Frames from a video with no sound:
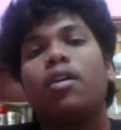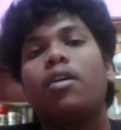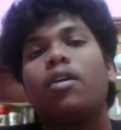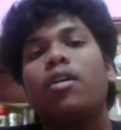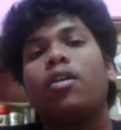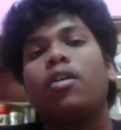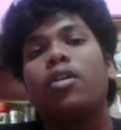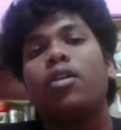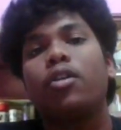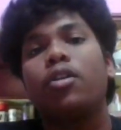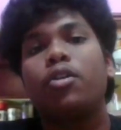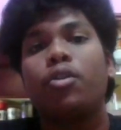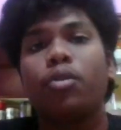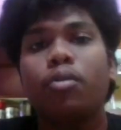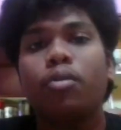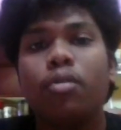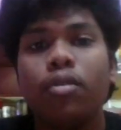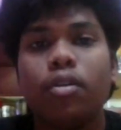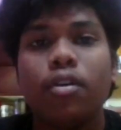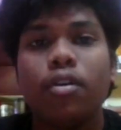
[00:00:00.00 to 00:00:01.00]
or true
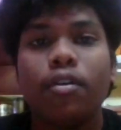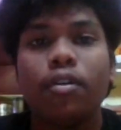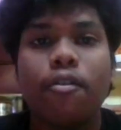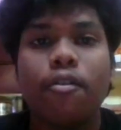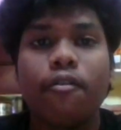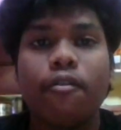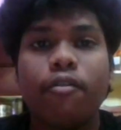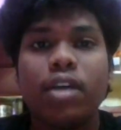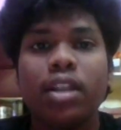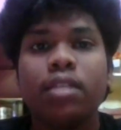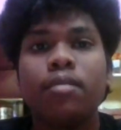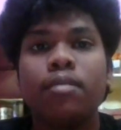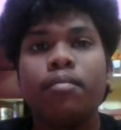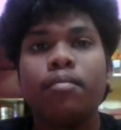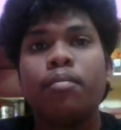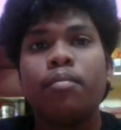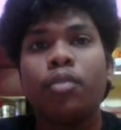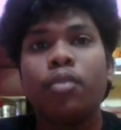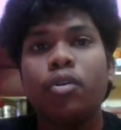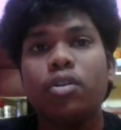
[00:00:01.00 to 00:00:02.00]
when
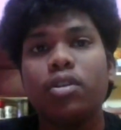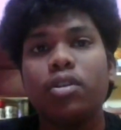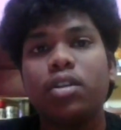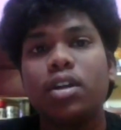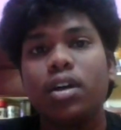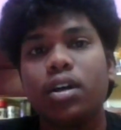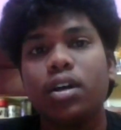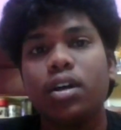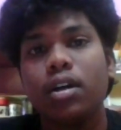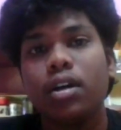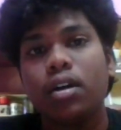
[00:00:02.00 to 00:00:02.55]
both the